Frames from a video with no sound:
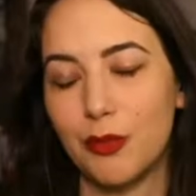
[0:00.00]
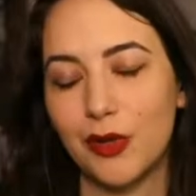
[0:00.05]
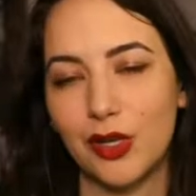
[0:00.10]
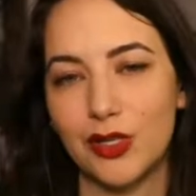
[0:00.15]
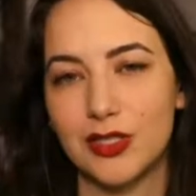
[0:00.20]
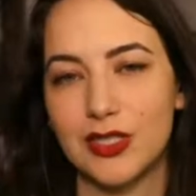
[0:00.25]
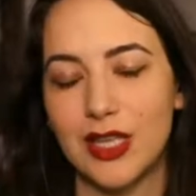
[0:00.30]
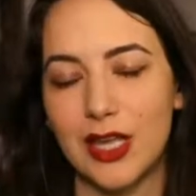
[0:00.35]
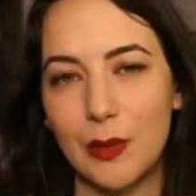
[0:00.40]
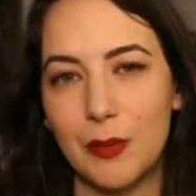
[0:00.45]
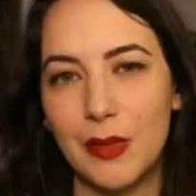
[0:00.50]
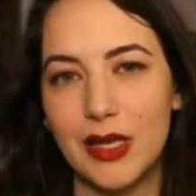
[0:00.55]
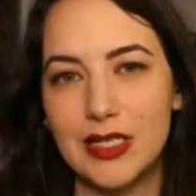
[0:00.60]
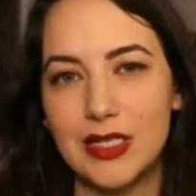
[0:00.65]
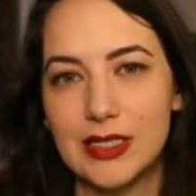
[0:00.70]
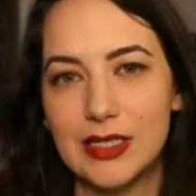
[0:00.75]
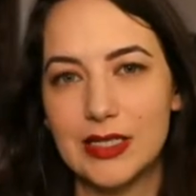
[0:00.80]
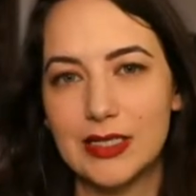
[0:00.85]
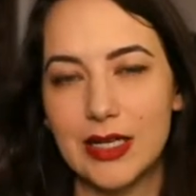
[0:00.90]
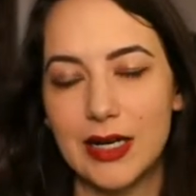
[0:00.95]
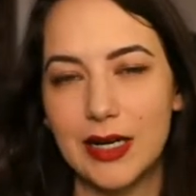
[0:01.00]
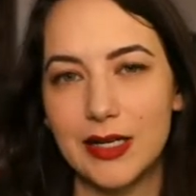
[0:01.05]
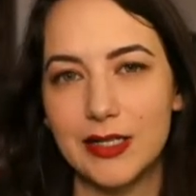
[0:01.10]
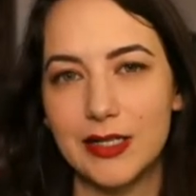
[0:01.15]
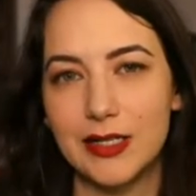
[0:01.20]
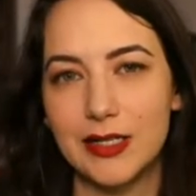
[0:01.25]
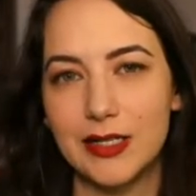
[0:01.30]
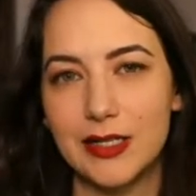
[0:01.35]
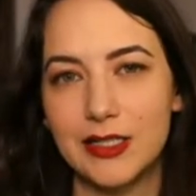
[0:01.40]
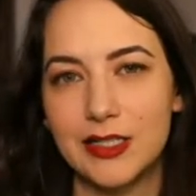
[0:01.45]
because they immediately died.
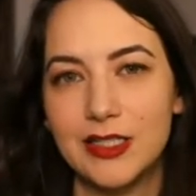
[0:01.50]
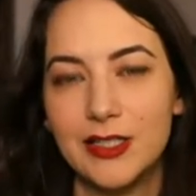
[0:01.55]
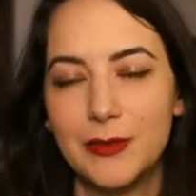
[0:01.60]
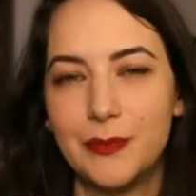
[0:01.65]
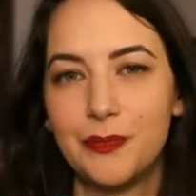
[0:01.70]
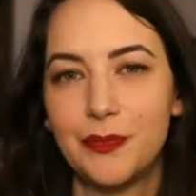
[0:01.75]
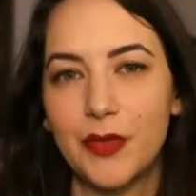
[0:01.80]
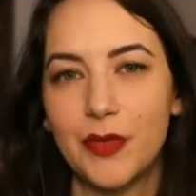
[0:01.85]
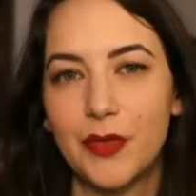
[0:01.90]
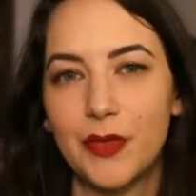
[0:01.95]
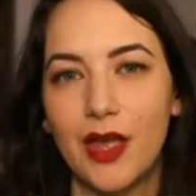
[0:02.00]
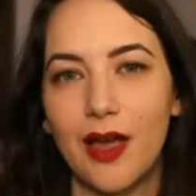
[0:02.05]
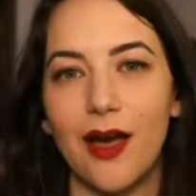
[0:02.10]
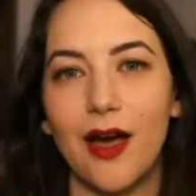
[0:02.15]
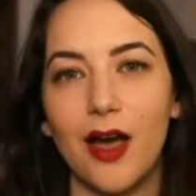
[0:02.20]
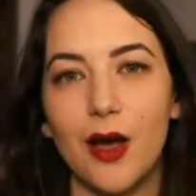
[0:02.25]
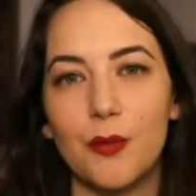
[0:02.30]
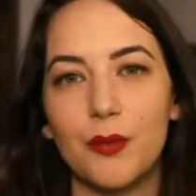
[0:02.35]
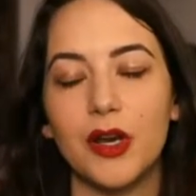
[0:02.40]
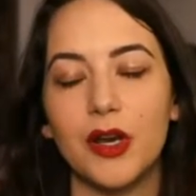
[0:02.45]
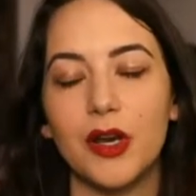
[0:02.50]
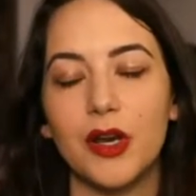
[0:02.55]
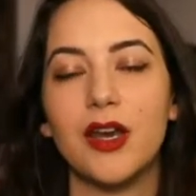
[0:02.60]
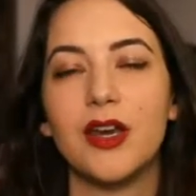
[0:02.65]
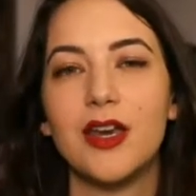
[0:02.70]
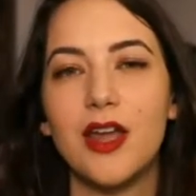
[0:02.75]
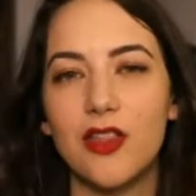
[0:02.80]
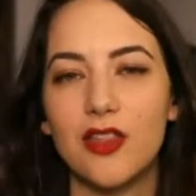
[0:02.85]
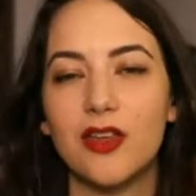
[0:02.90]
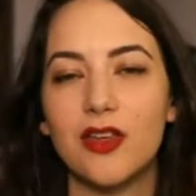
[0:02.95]
But
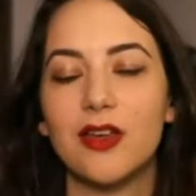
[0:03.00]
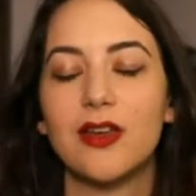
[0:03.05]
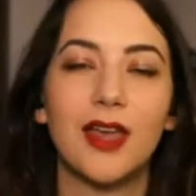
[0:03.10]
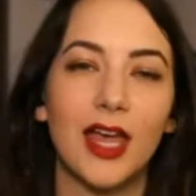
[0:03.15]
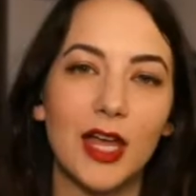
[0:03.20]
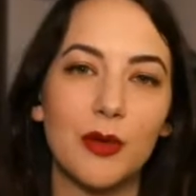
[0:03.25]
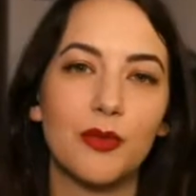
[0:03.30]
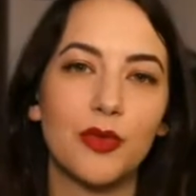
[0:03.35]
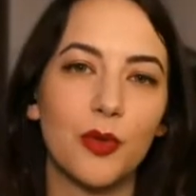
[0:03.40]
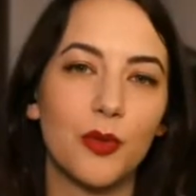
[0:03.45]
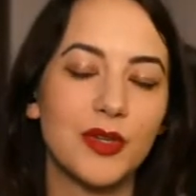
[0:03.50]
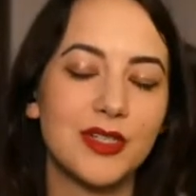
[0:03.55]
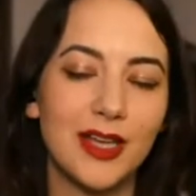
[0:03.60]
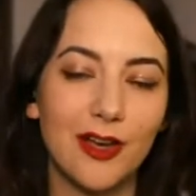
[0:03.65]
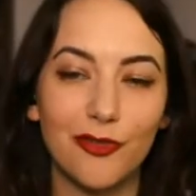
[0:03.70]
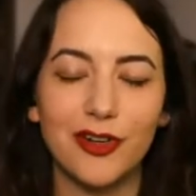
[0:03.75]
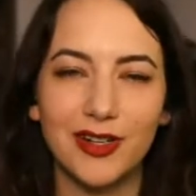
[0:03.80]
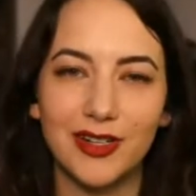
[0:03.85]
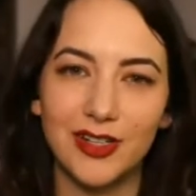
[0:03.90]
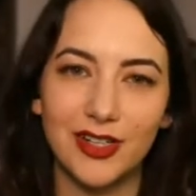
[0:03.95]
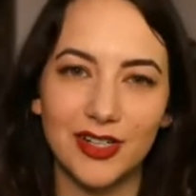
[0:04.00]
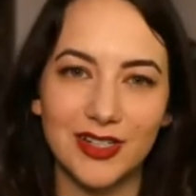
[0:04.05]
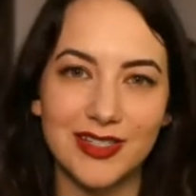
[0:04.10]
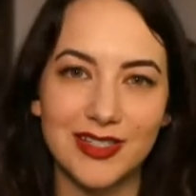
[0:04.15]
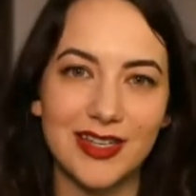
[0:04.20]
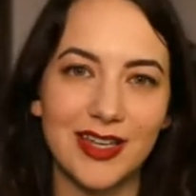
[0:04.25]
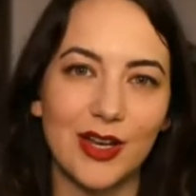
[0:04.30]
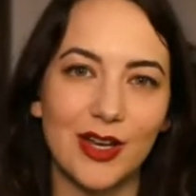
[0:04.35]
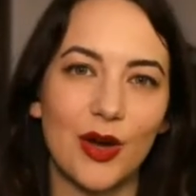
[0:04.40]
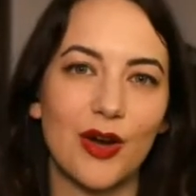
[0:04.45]
another game that we're definitely going to
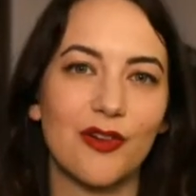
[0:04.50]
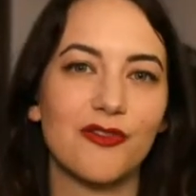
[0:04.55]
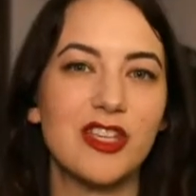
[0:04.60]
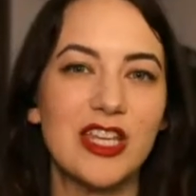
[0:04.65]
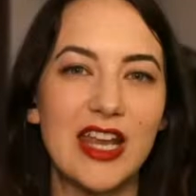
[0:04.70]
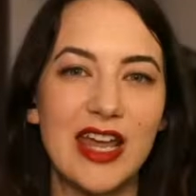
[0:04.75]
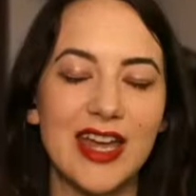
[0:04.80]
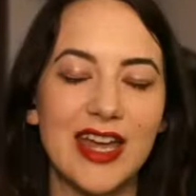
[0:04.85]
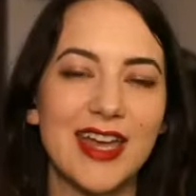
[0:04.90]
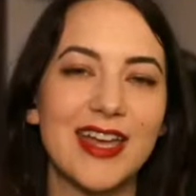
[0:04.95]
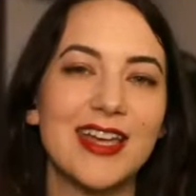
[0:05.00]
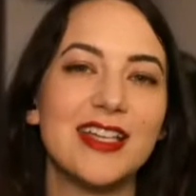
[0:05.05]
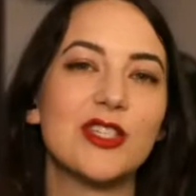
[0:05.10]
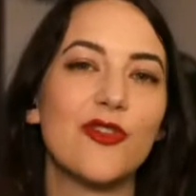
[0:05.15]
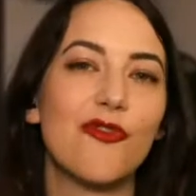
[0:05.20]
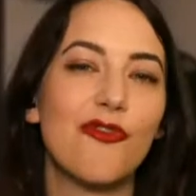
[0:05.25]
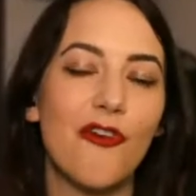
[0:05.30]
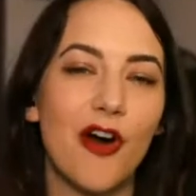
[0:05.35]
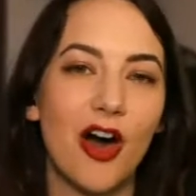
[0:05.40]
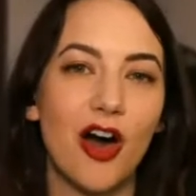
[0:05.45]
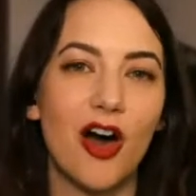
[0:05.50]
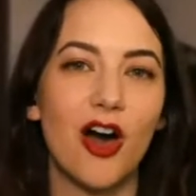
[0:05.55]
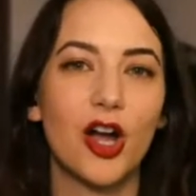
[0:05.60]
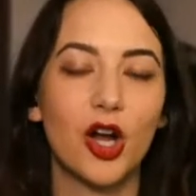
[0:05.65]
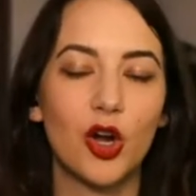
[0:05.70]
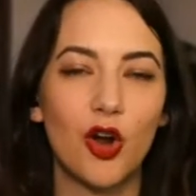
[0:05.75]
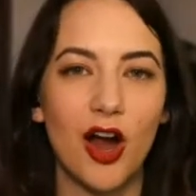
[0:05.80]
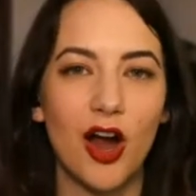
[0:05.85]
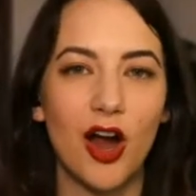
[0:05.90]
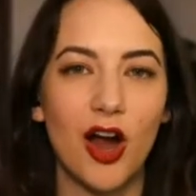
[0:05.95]
see a lot of today is Far
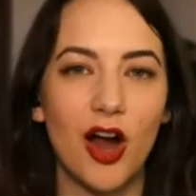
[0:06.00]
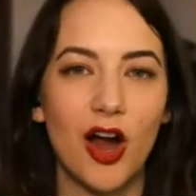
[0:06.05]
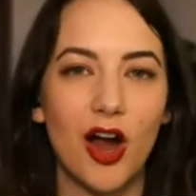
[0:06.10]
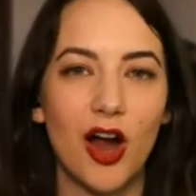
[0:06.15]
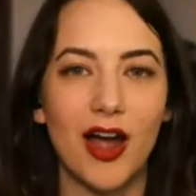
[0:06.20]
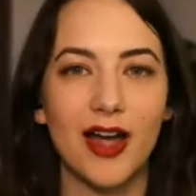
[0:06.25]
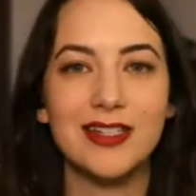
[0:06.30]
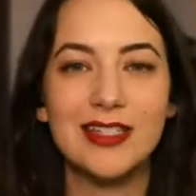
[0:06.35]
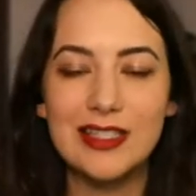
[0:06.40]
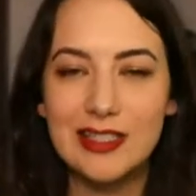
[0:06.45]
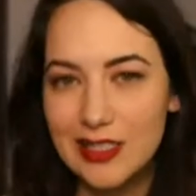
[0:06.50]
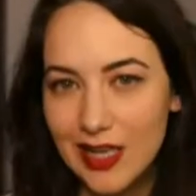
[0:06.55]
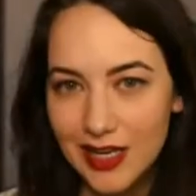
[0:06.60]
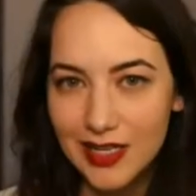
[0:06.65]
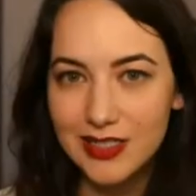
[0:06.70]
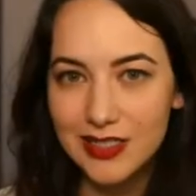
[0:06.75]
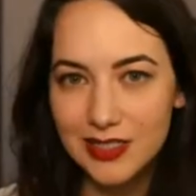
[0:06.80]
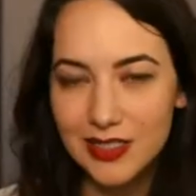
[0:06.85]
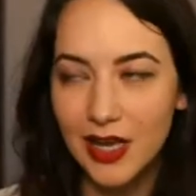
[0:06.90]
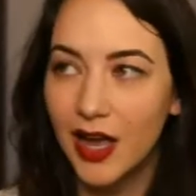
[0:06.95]
Cry 6.